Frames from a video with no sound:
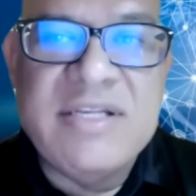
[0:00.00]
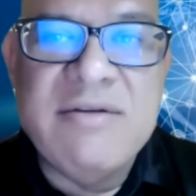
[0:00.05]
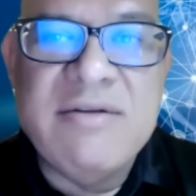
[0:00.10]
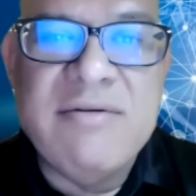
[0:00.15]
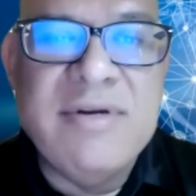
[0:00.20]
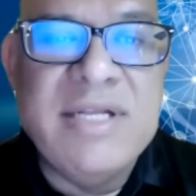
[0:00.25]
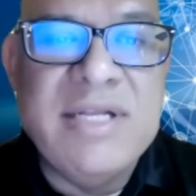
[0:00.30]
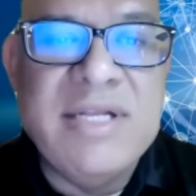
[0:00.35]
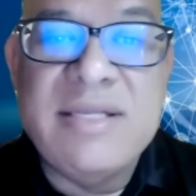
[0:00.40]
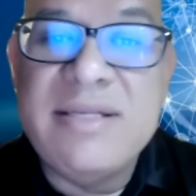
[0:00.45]

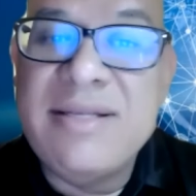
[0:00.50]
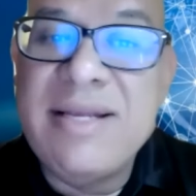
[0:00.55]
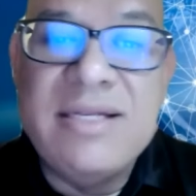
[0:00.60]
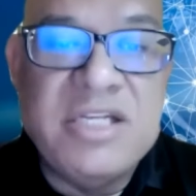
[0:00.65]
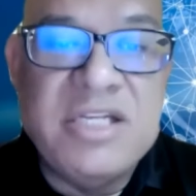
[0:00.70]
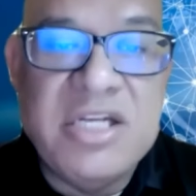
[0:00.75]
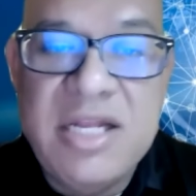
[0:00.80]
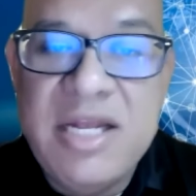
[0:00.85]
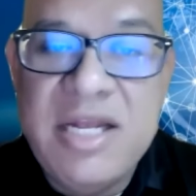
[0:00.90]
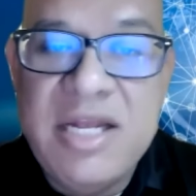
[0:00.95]
So it's
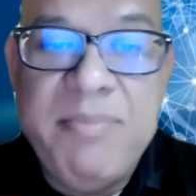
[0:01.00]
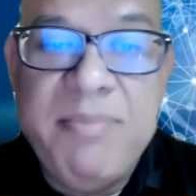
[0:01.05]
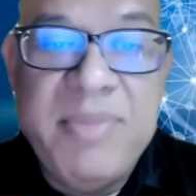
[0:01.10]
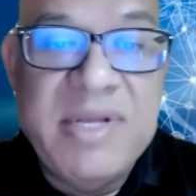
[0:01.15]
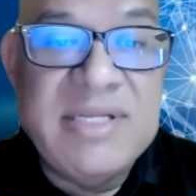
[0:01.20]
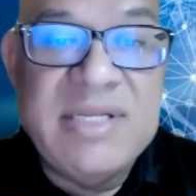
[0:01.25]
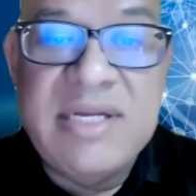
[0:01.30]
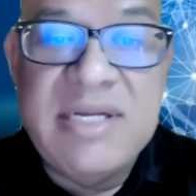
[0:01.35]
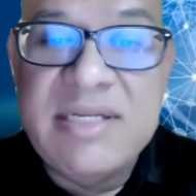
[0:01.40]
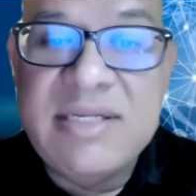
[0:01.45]
essentially a
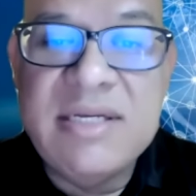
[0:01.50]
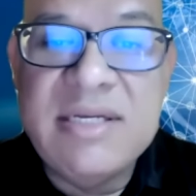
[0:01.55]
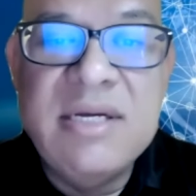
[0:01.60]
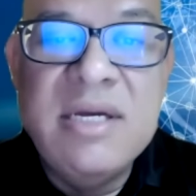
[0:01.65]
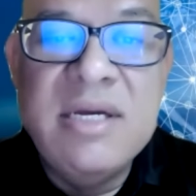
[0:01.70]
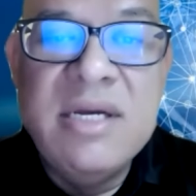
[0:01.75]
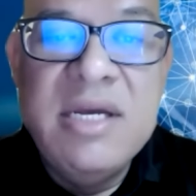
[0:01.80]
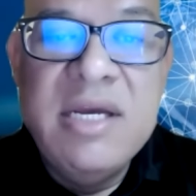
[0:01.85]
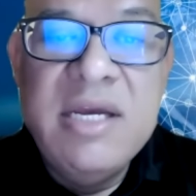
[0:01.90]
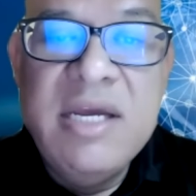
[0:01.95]
business
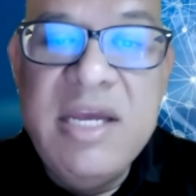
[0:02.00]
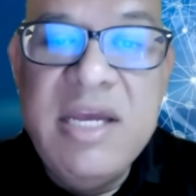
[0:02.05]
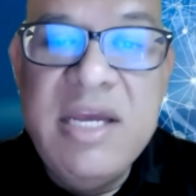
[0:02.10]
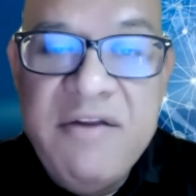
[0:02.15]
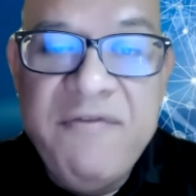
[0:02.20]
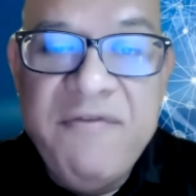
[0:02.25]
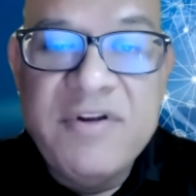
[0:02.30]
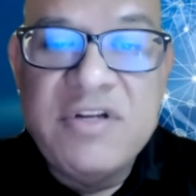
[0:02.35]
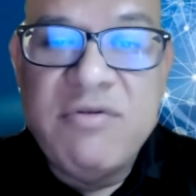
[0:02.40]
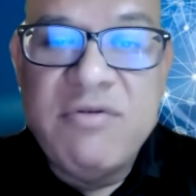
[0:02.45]

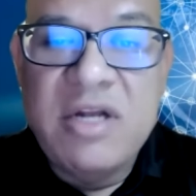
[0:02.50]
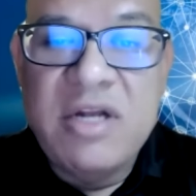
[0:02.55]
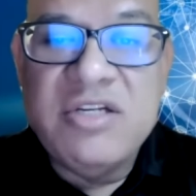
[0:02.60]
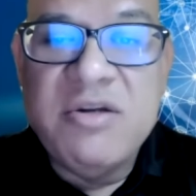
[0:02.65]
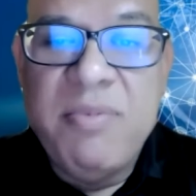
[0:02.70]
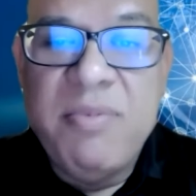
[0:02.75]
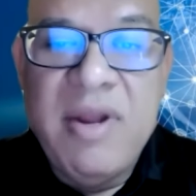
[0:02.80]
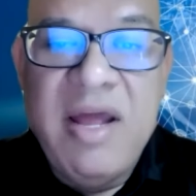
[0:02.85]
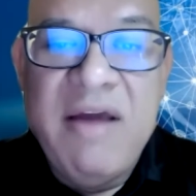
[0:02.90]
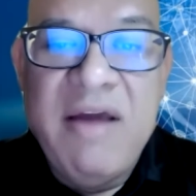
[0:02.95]

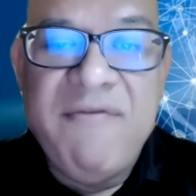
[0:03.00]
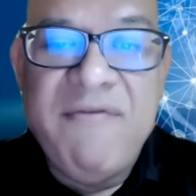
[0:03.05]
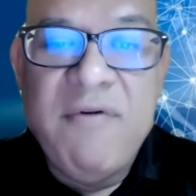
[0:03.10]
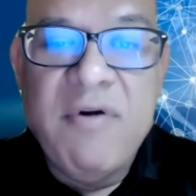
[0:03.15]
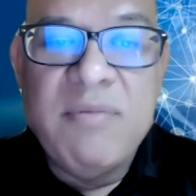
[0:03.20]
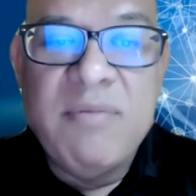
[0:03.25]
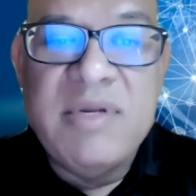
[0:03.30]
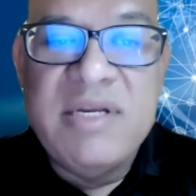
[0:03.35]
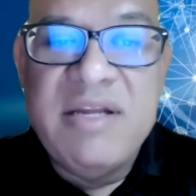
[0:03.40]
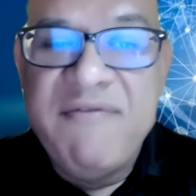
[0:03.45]
infrastructure
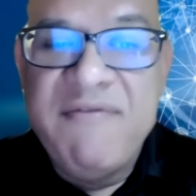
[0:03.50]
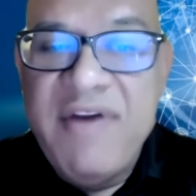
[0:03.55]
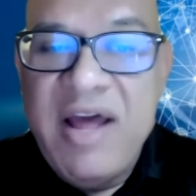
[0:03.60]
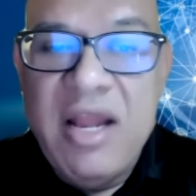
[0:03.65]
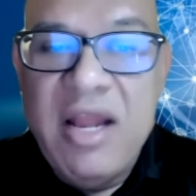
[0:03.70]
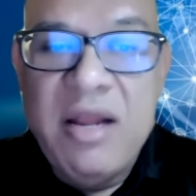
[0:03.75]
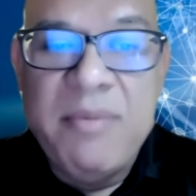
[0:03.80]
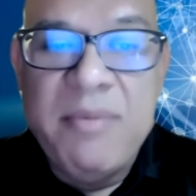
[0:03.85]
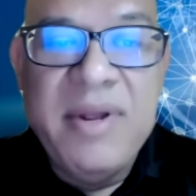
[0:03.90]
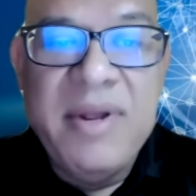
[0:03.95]
platform to
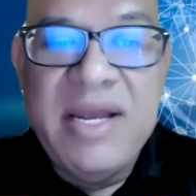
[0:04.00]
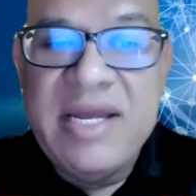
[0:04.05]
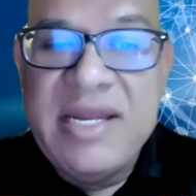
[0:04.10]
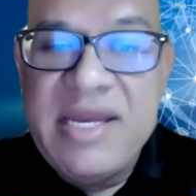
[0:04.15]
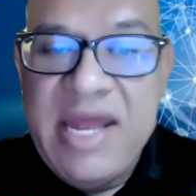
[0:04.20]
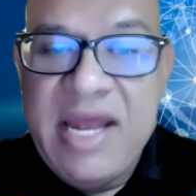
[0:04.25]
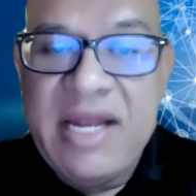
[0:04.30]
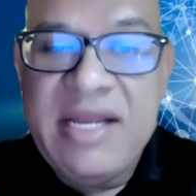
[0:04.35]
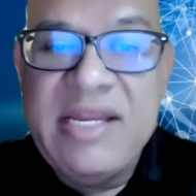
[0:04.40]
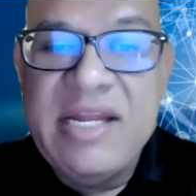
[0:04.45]
develop and
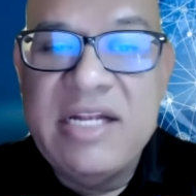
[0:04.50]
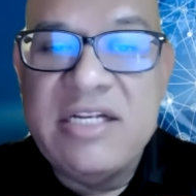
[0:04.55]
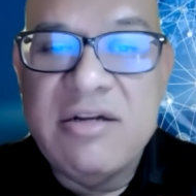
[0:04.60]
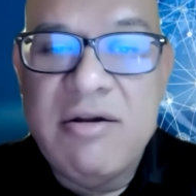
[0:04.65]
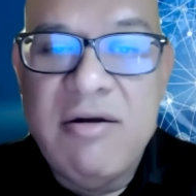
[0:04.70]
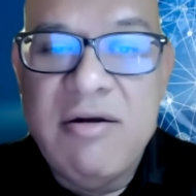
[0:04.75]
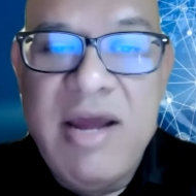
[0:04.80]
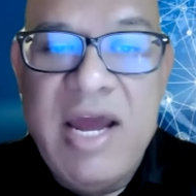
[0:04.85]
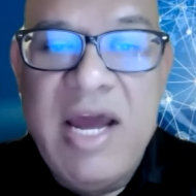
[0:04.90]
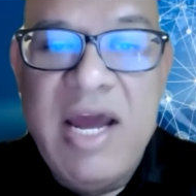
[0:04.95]
connect
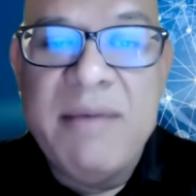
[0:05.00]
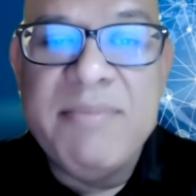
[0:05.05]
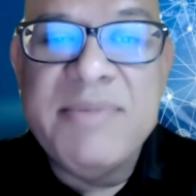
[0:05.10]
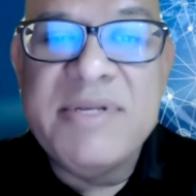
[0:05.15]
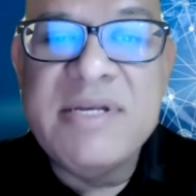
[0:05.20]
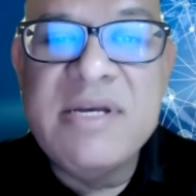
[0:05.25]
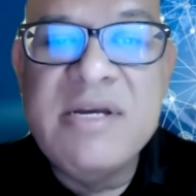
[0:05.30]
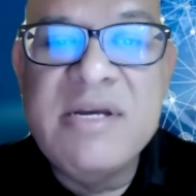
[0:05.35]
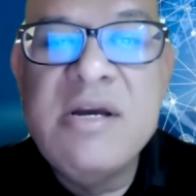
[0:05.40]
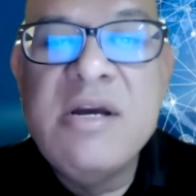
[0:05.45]
digital apps